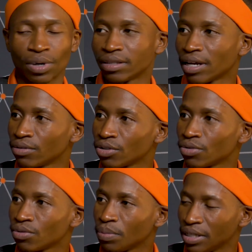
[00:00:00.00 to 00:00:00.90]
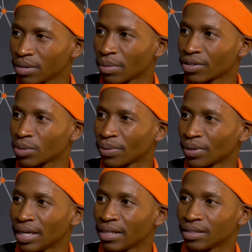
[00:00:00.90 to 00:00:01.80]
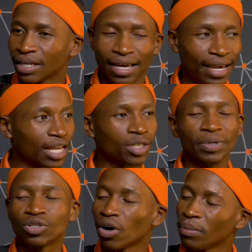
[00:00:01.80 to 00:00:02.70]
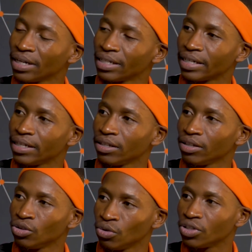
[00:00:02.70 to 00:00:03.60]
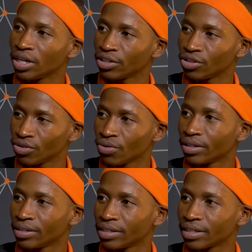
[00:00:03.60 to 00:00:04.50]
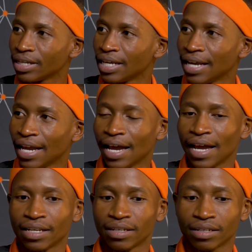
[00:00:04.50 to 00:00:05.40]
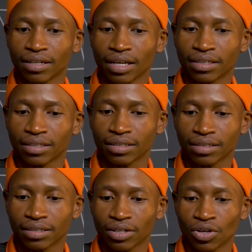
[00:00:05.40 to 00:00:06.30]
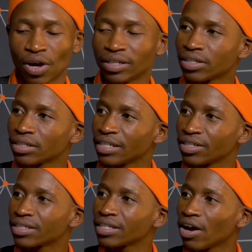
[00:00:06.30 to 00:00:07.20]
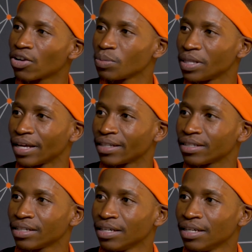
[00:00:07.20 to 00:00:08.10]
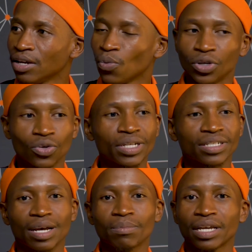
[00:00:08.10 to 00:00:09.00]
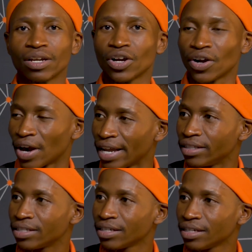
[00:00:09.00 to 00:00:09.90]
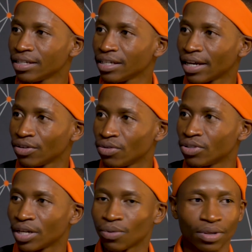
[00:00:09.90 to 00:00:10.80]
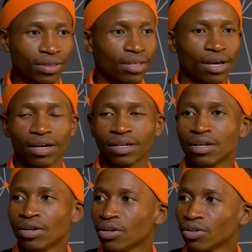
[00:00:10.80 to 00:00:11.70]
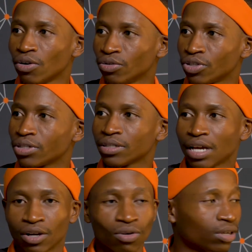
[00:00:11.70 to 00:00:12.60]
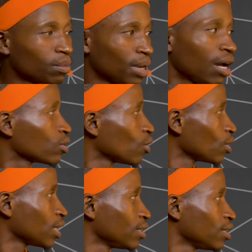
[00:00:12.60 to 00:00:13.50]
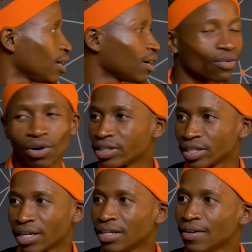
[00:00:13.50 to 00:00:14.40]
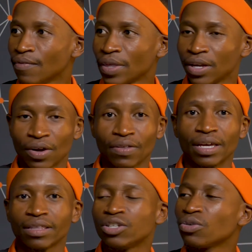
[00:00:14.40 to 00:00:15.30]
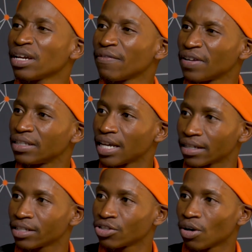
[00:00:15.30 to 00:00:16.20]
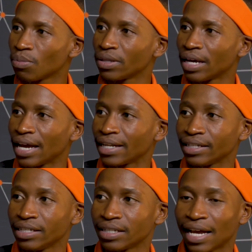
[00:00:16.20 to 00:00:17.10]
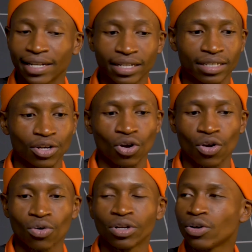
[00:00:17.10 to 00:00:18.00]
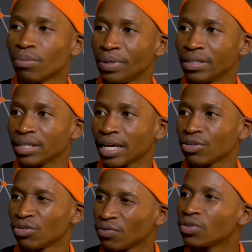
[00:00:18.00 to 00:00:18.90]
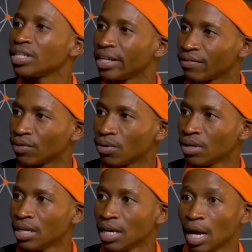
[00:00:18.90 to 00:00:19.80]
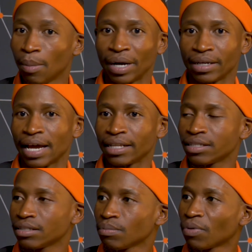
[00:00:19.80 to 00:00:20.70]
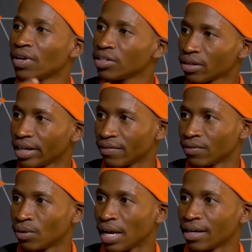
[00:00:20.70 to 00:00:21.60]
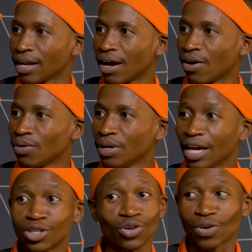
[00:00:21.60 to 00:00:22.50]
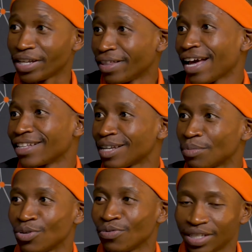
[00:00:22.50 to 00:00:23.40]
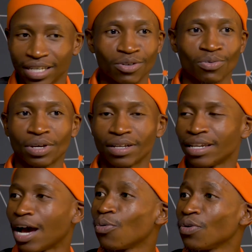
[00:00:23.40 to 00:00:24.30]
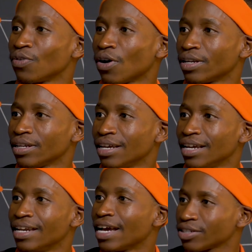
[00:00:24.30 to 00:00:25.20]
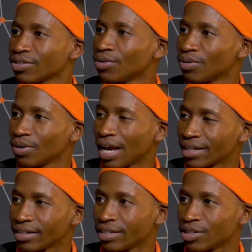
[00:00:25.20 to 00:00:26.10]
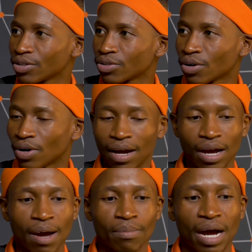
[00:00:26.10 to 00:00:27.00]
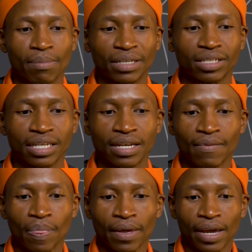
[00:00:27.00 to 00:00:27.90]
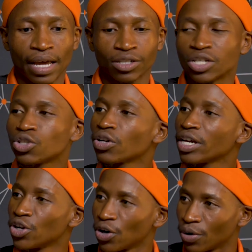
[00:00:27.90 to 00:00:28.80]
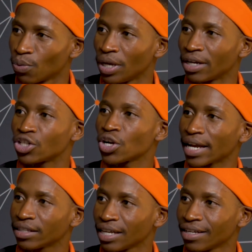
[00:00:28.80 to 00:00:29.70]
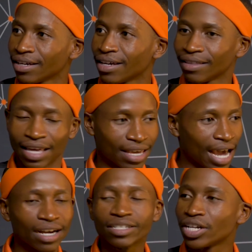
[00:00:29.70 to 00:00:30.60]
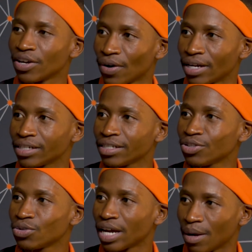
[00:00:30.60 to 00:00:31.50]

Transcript: went down to Pietermaritzburg is it's predominantly UJ students, yeah. and it's you know it just it just tells me that we're doing something great here at UJ with uh, coach, I call him Hulk Hogan, uh, yeah. Roger. you know, they, are doing a fantastic job with our athletes. Our athletes are not only competing at university level, mm. but at provincial level. And now it's not only that. I mean, you've seen, now we've got national athletes. Mm. So I, am I'm, I'm actually, it's, it's looking good. We're attracting the younger generation to yeah.